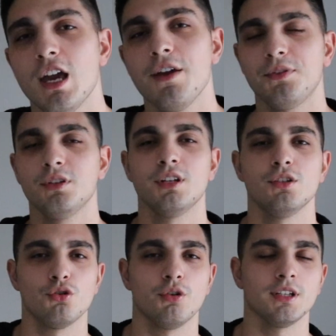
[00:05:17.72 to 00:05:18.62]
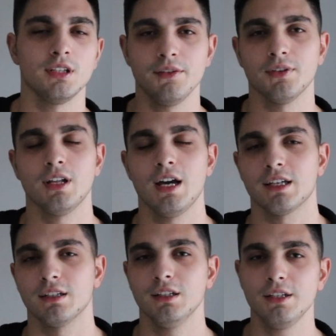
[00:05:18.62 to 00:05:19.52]
If you did enjoy it, leave a
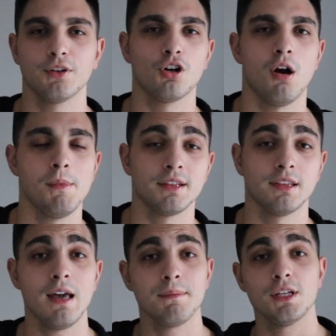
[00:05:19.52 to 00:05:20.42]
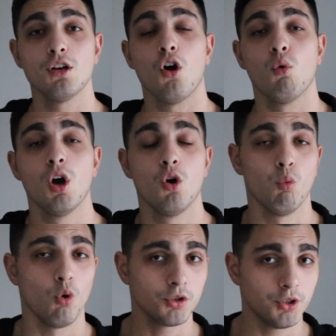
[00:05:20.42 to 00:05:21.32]
like, leave a comment, let me know
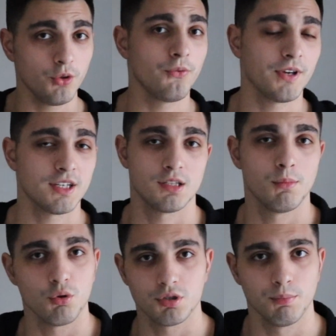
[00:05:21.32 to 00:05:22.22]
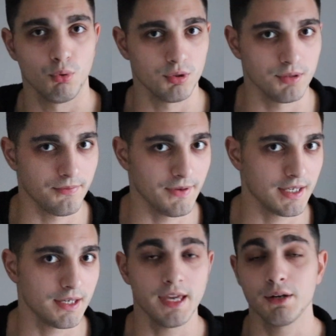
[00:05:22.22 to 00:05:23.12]
what you think is the most important
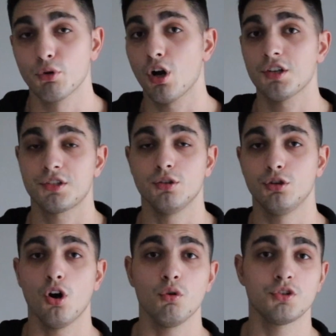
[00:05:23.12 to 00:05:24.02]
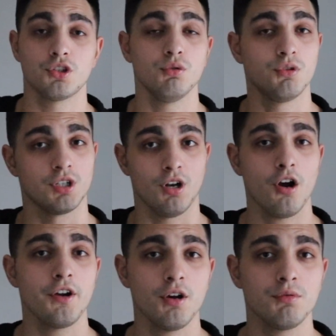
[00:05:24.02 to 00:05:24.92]
thing in regards to those two
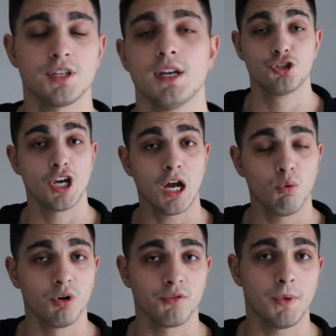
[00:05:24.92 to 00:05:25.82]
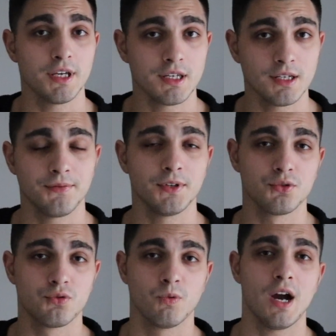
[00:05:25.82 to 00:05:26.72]
scenarios. Check out one of my
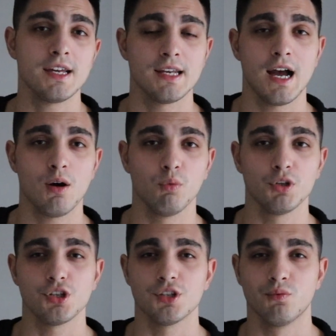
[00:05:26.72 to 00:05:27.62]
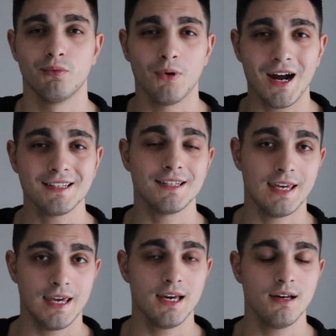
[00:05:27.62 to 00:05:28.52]
infields right now, which is right
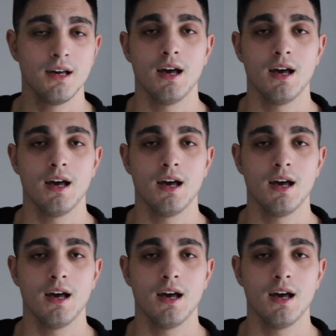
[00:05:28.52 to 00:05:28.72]
here.